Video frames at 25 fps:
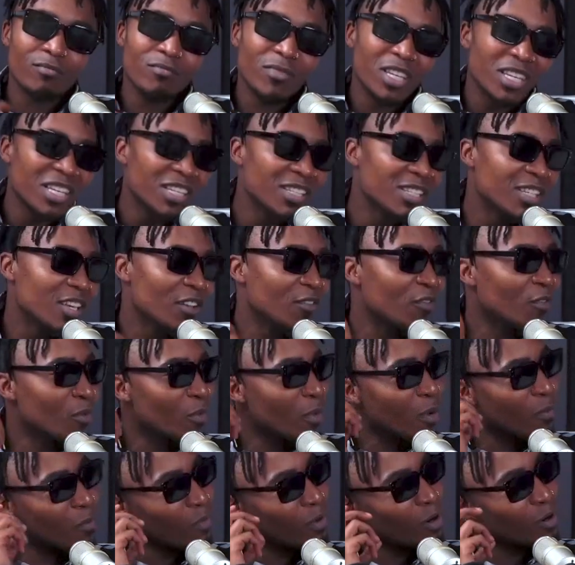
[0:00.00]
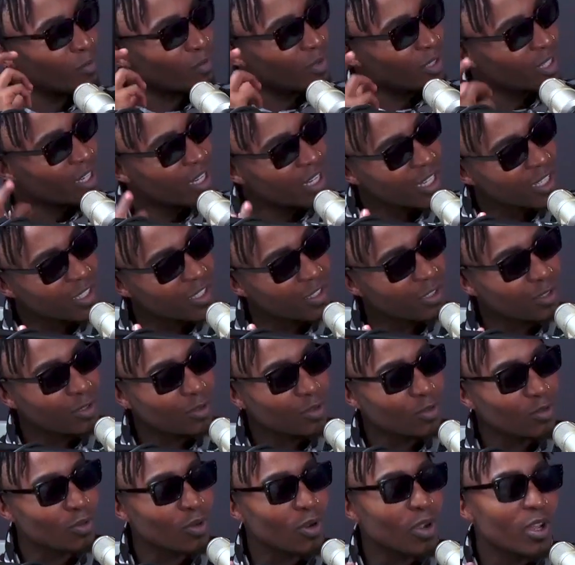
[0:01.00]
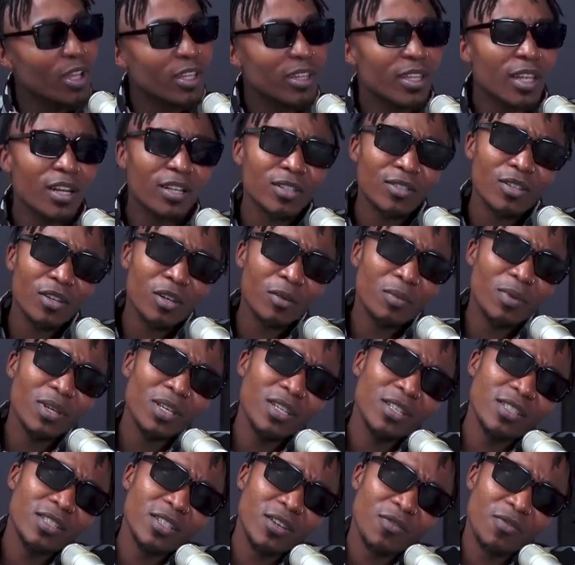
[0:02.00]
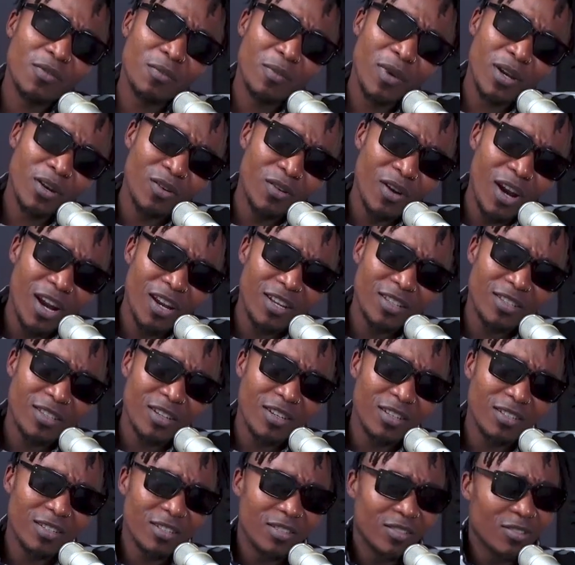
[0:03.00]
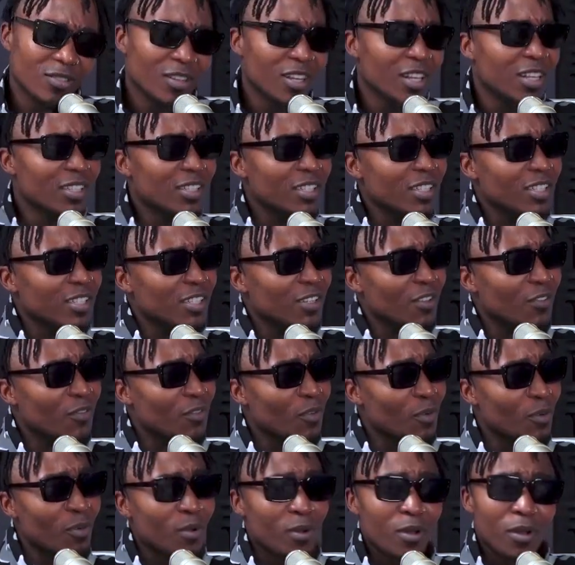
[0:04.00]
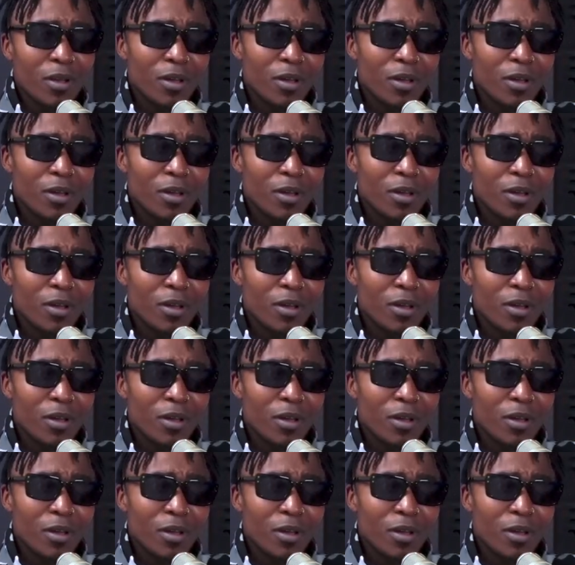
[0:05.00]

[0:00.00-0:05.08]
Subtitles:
easier for my mom to listen to, then it's gonna be easier for my grand to listen to. Then it's easier for